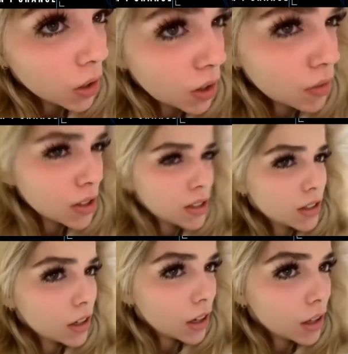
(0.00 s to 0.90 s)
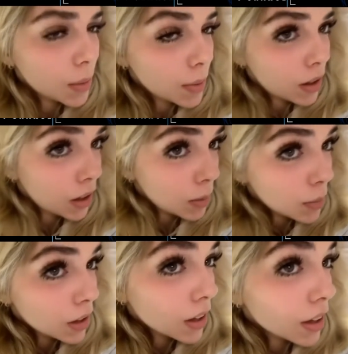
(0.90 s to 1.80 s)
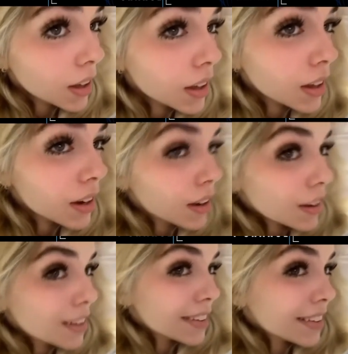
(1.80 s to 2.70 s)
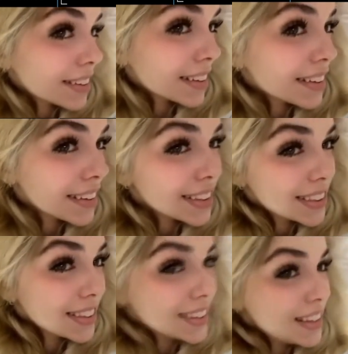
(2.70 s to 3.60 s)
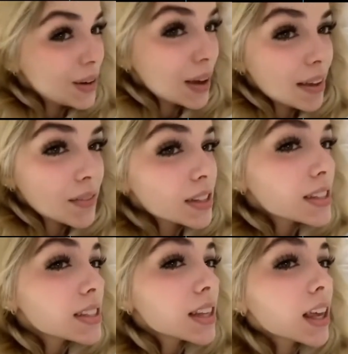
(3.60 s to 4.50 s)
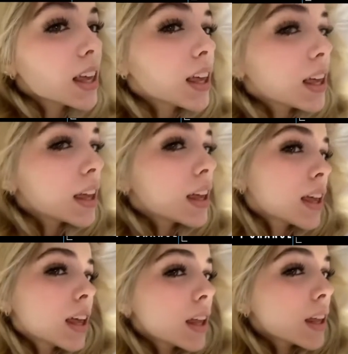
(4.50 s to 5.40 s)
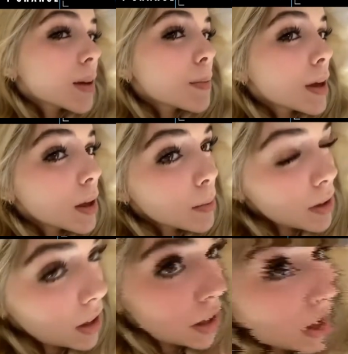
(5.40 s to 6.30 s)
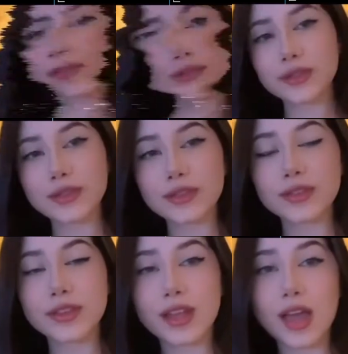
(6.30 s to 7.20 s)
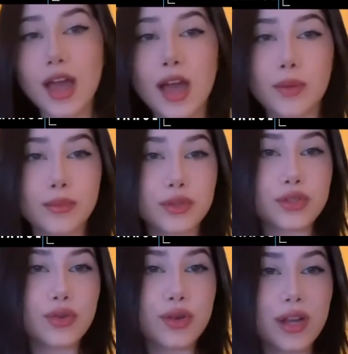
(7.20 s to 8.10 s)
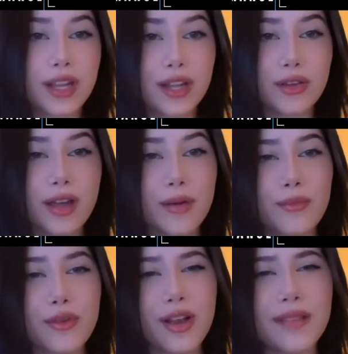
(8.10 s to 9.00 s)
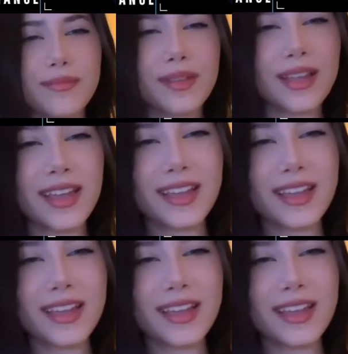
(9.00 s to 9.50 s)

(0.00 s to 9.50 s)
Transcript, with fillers: that it actually gives them some kind of like, oh man, he's so special now. Like, I, I think it's just to the point where people are just like, they have nothing to, else to be proud of. Like,